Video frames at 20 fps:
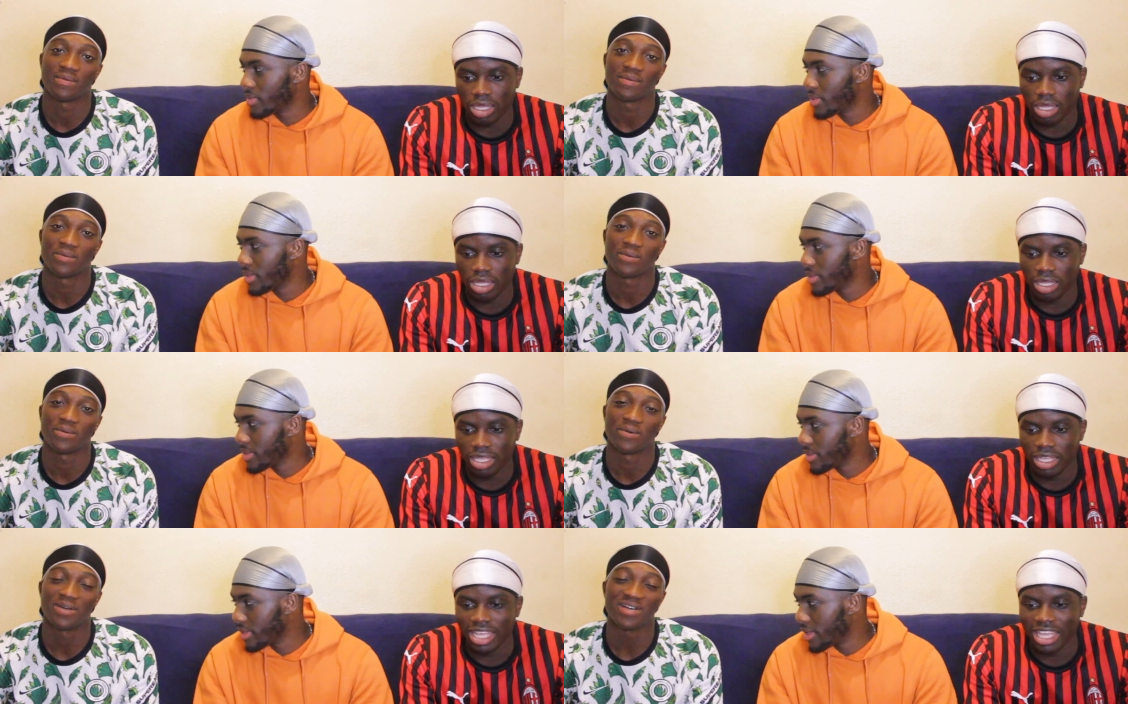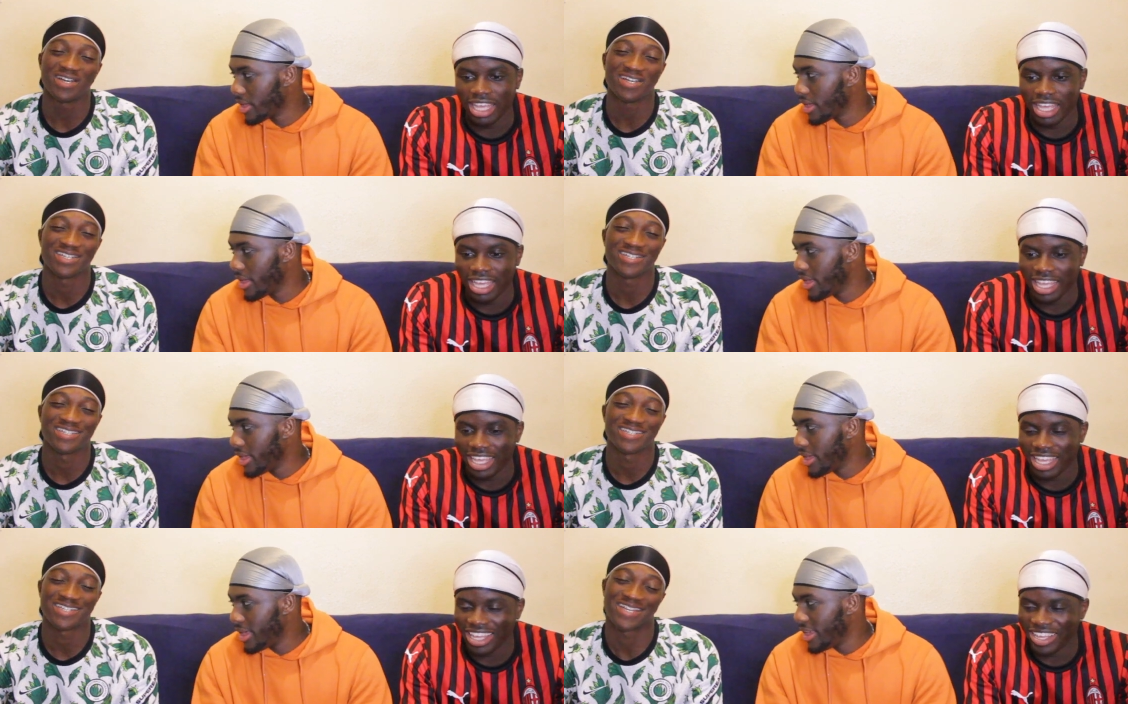Speaker 1: What?
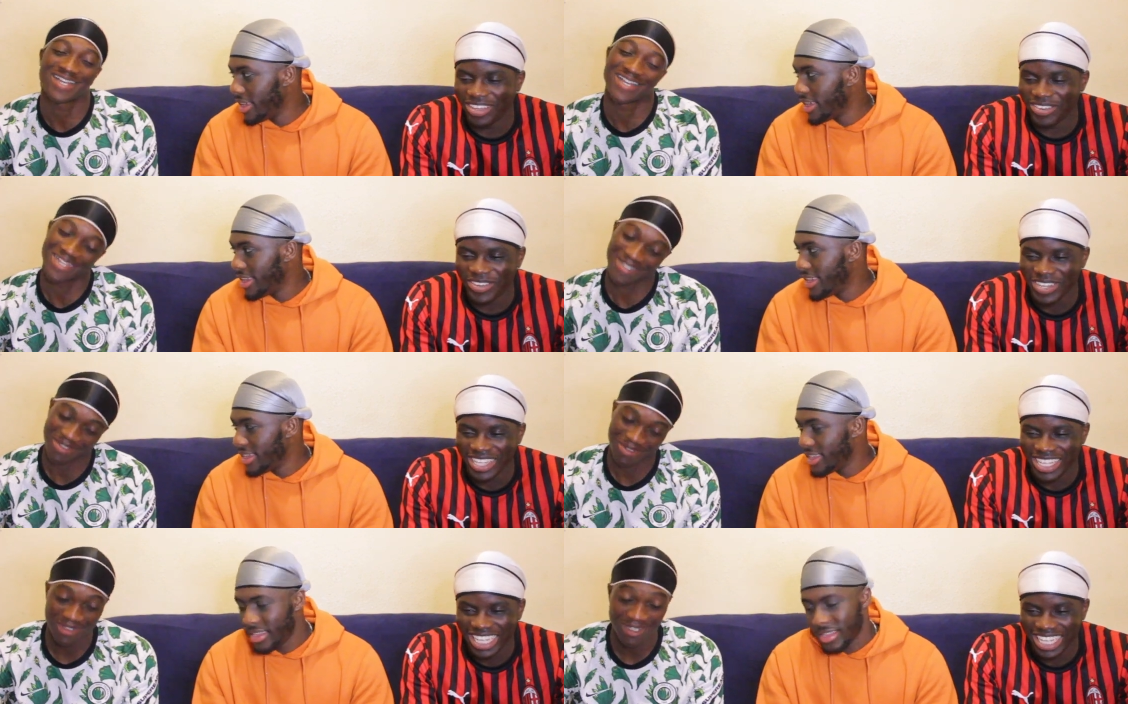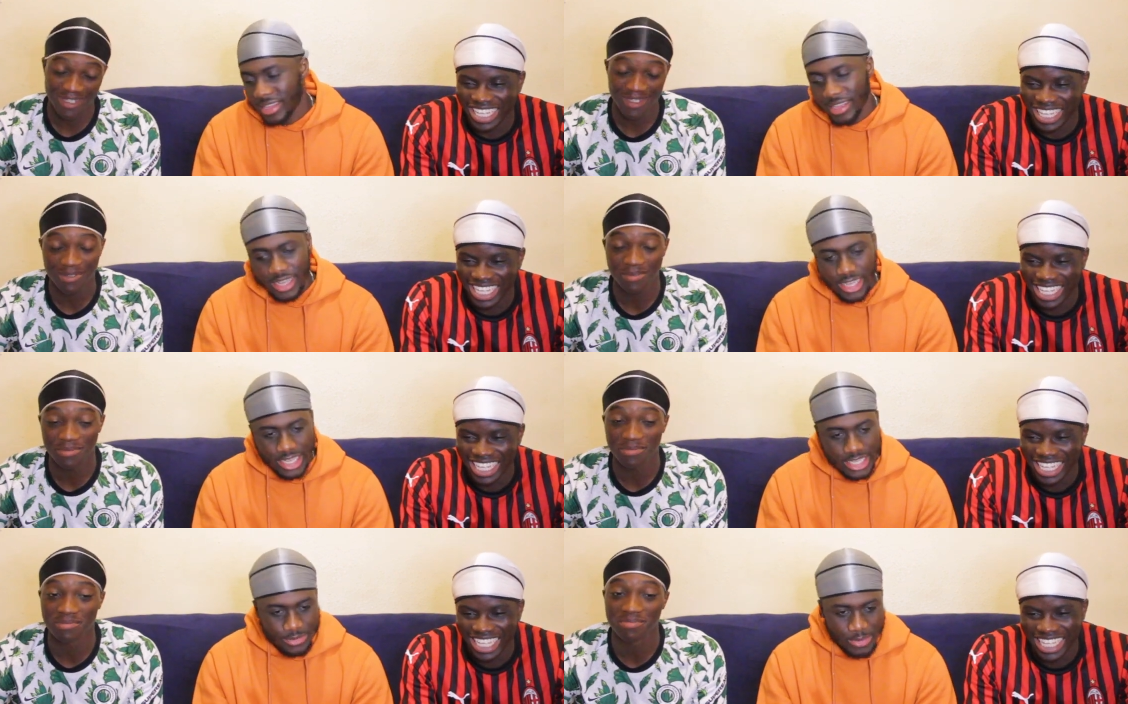Yeah. What?
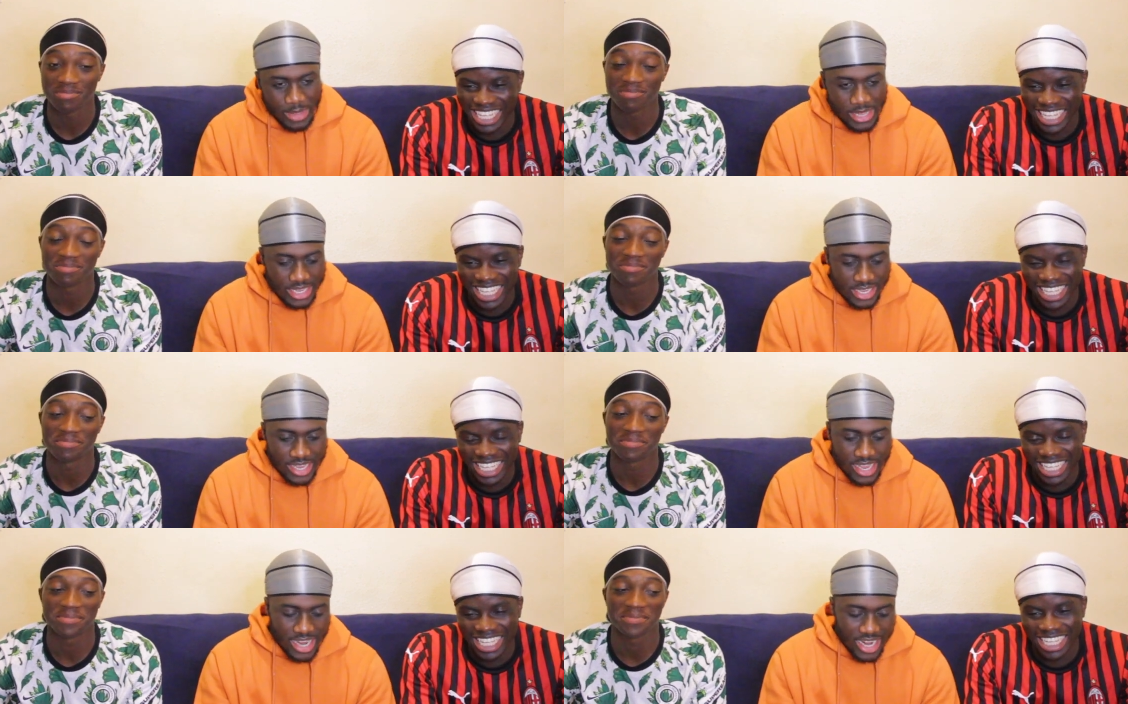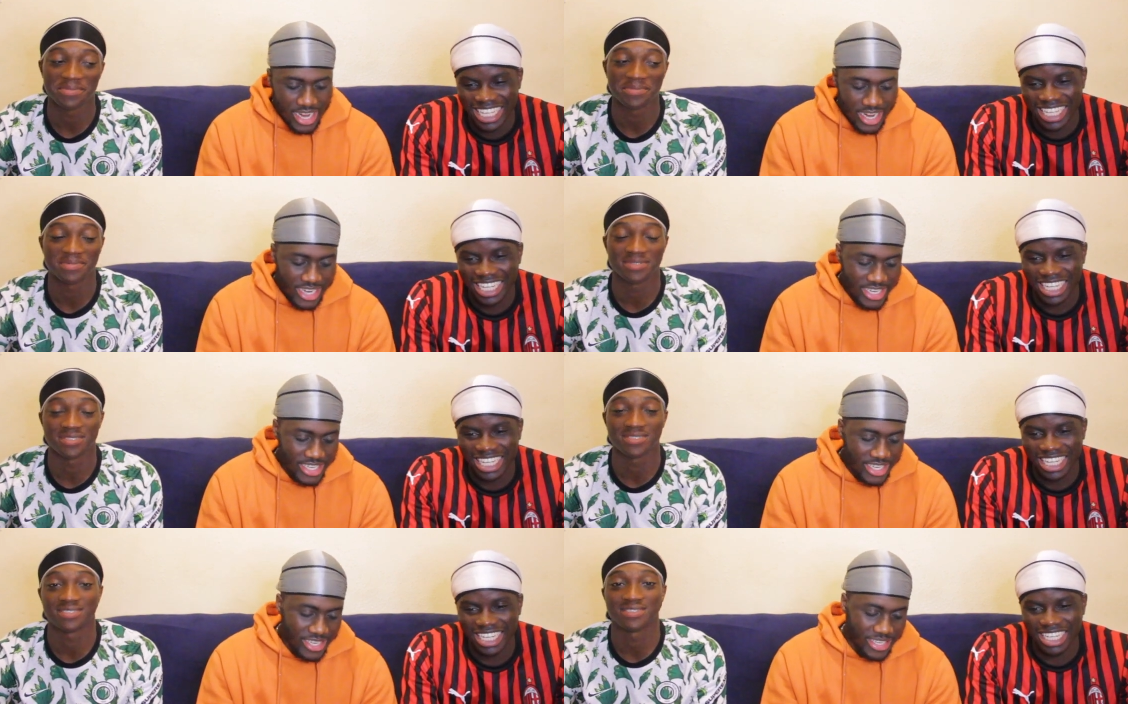Yeah. It's basically
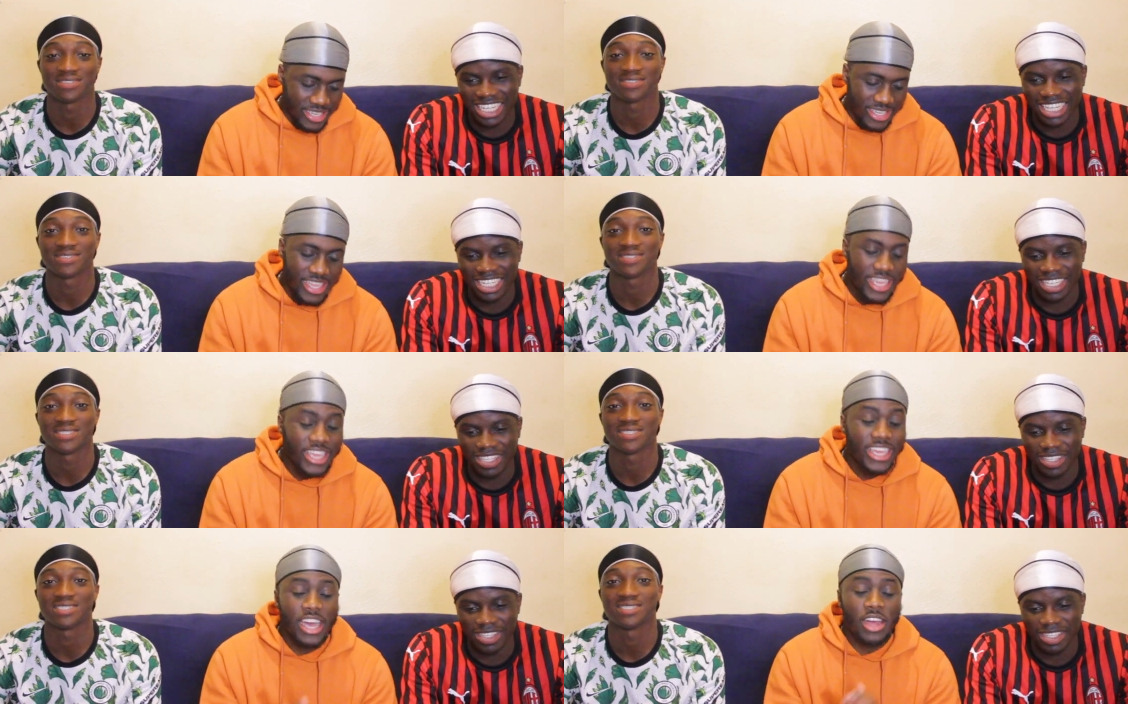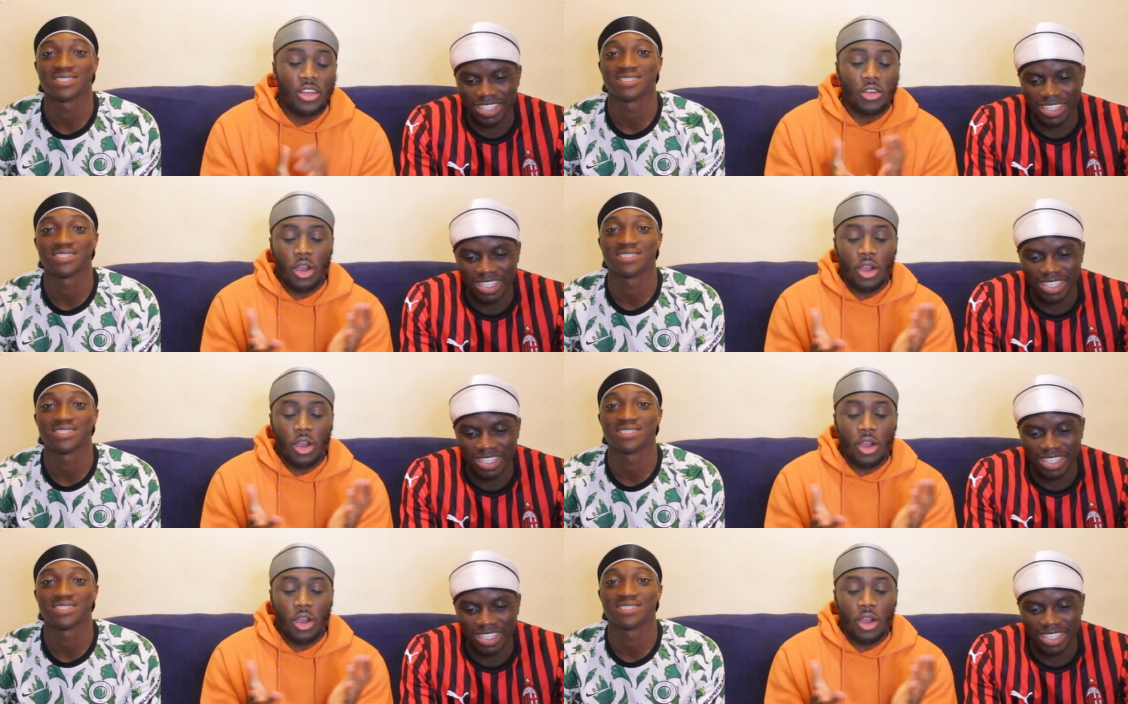Kakashi. He can